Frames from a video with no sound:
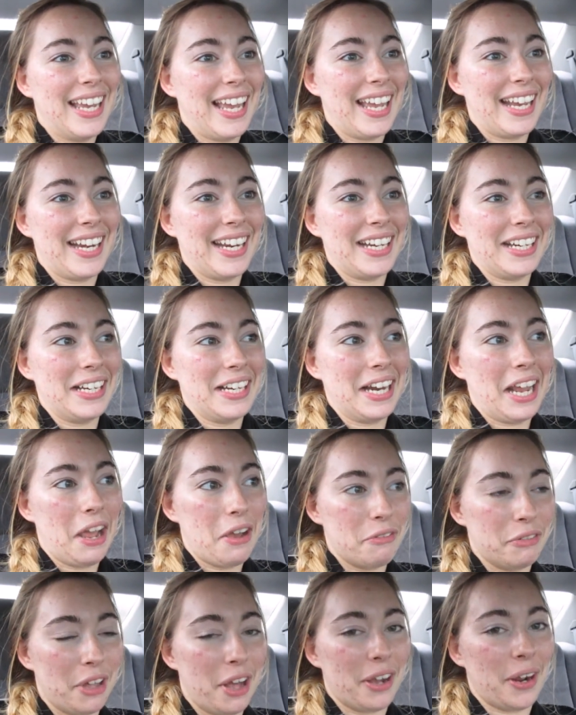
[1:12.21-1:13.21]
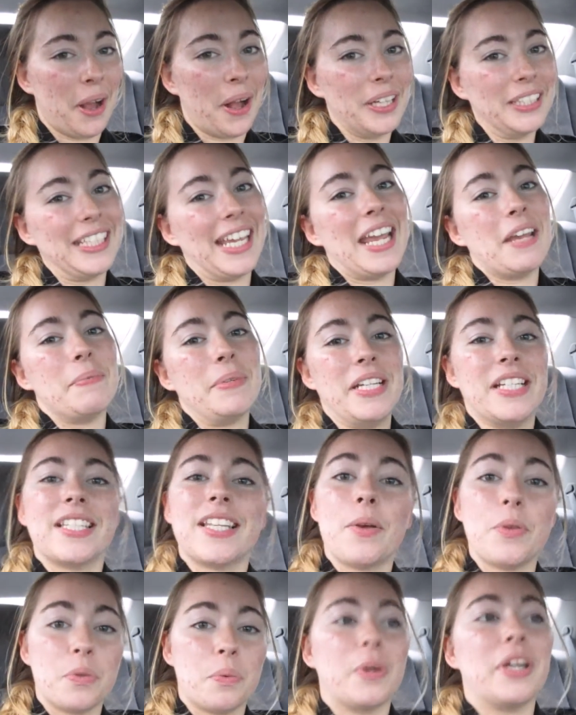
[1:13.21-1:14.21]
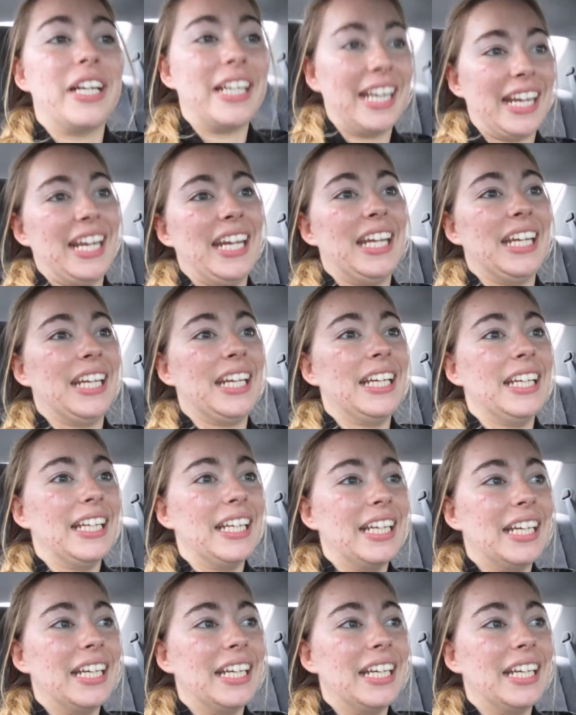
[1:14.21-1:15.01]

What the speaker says: I didn't vlog all day because I was working